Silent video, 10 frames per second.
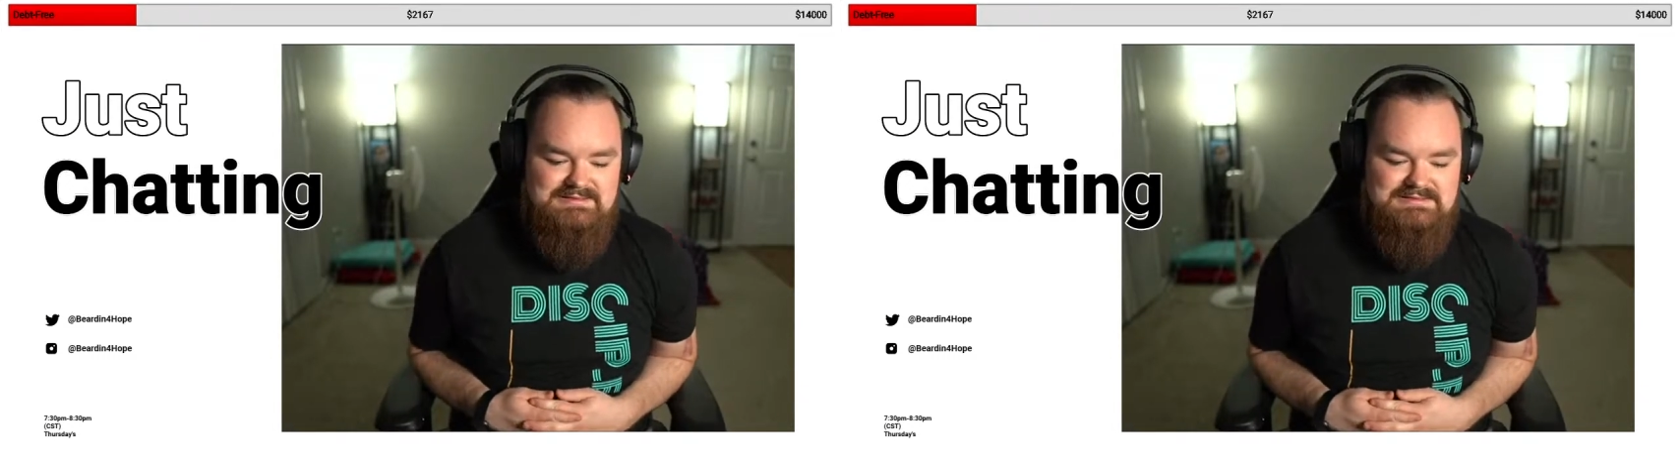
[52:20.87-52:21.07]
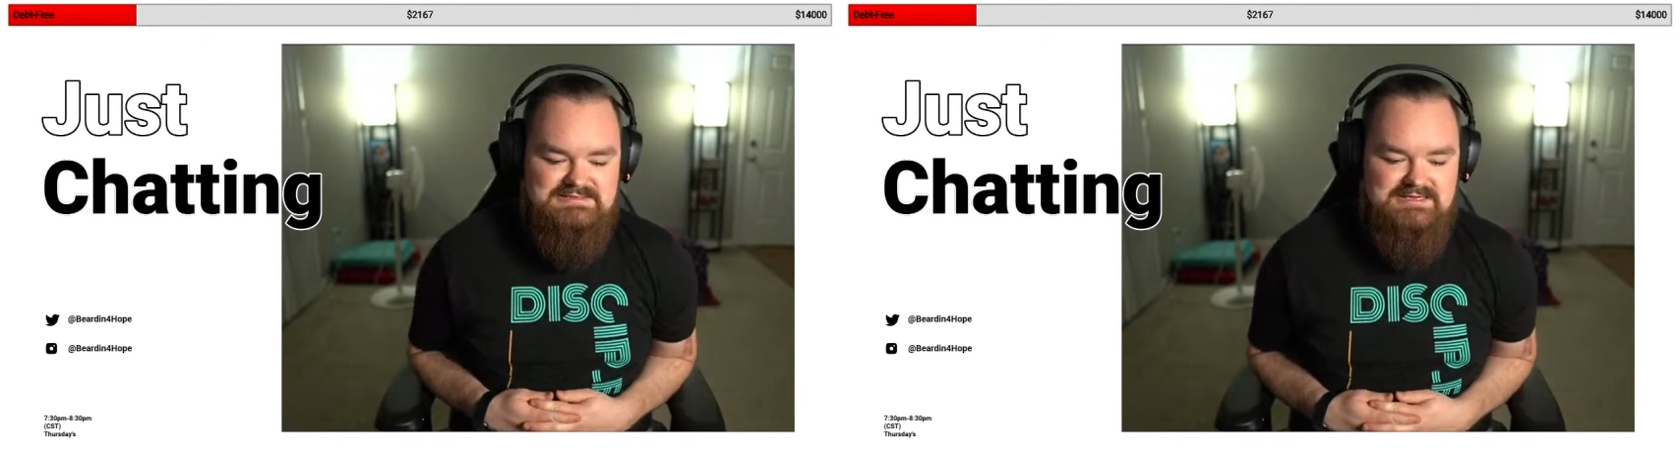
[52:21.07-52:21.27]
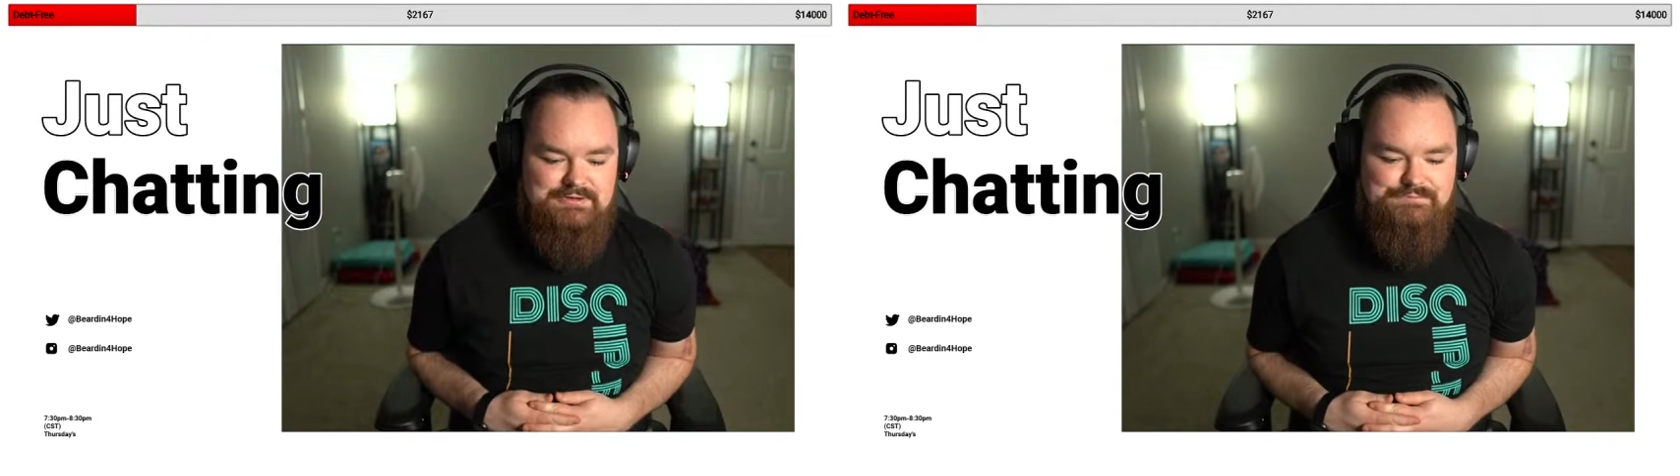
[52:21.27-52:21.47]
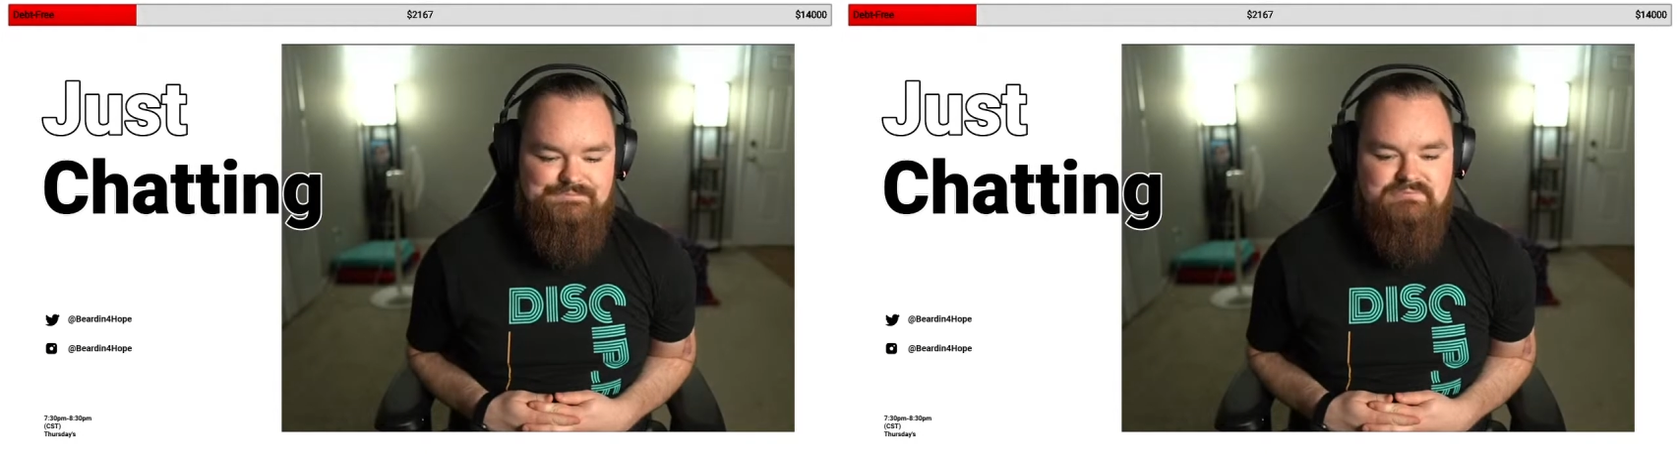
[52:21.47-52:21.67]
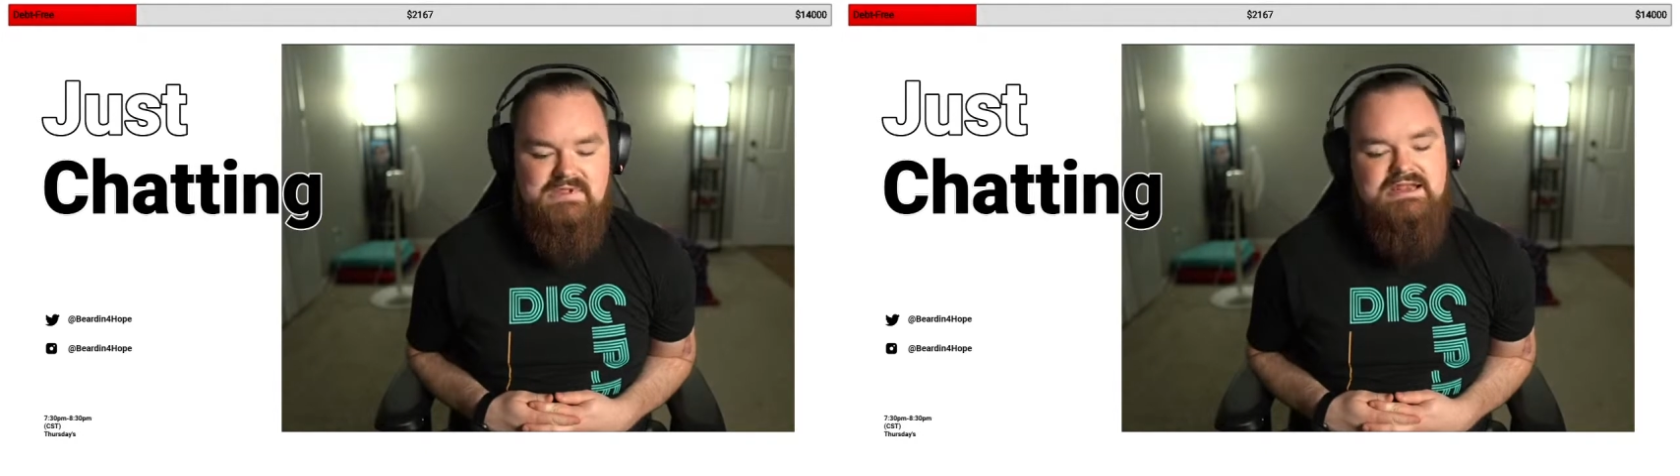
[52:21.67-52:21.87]
So,
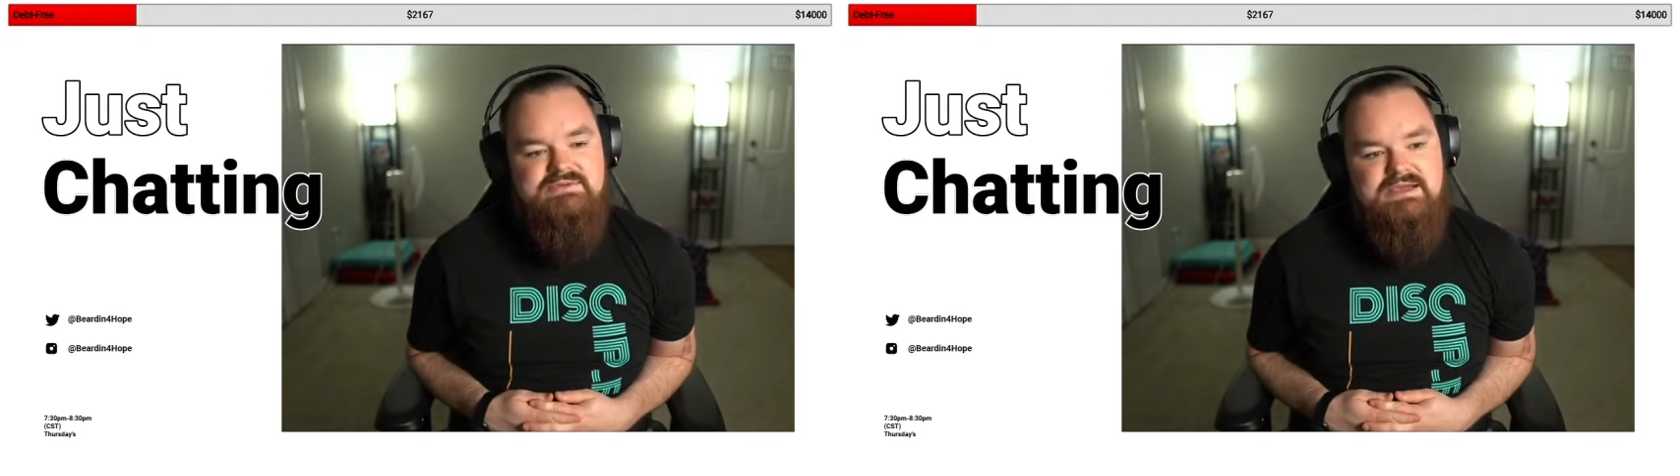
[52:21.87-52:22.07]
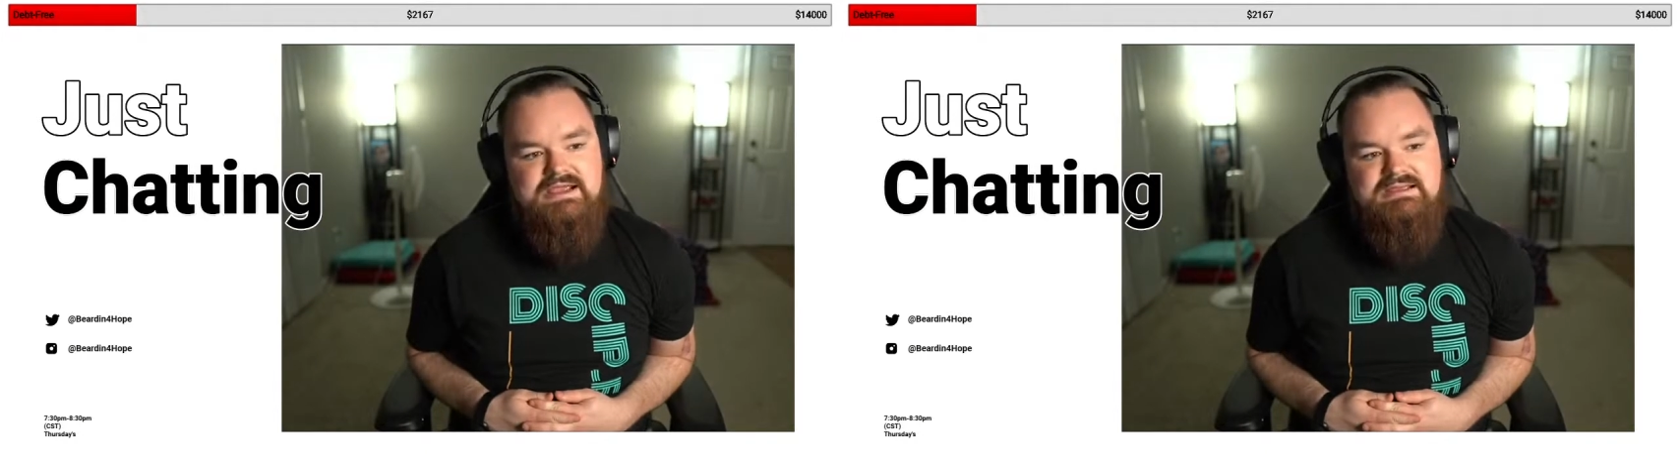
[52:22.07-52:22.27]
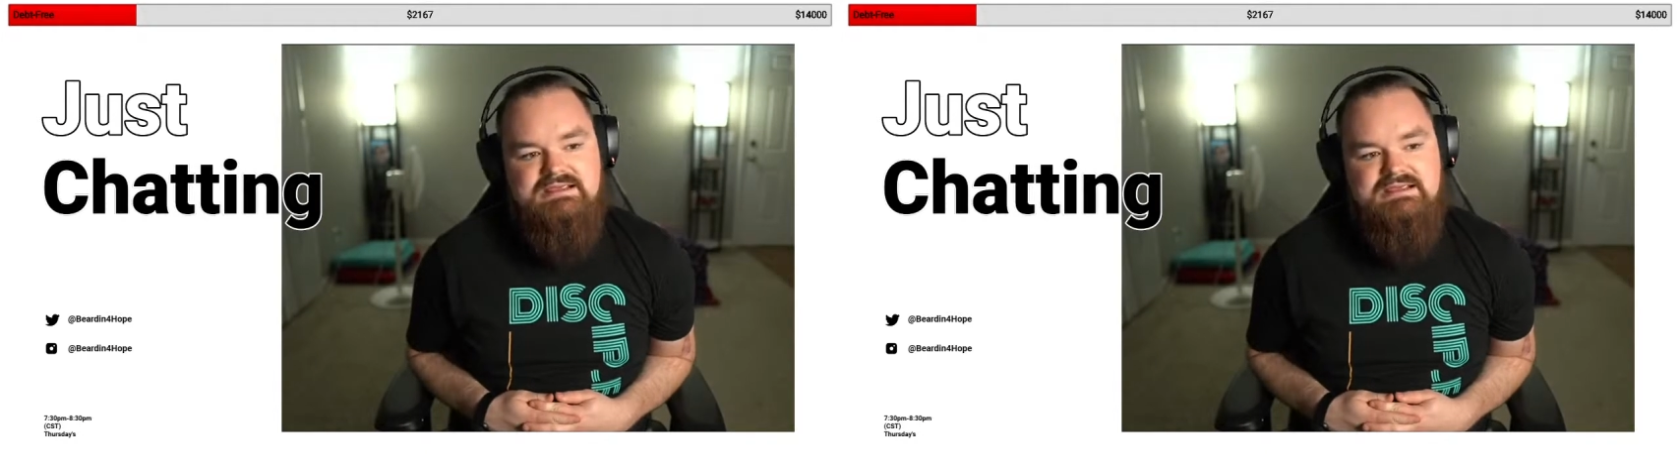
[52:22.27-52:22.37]
anyway,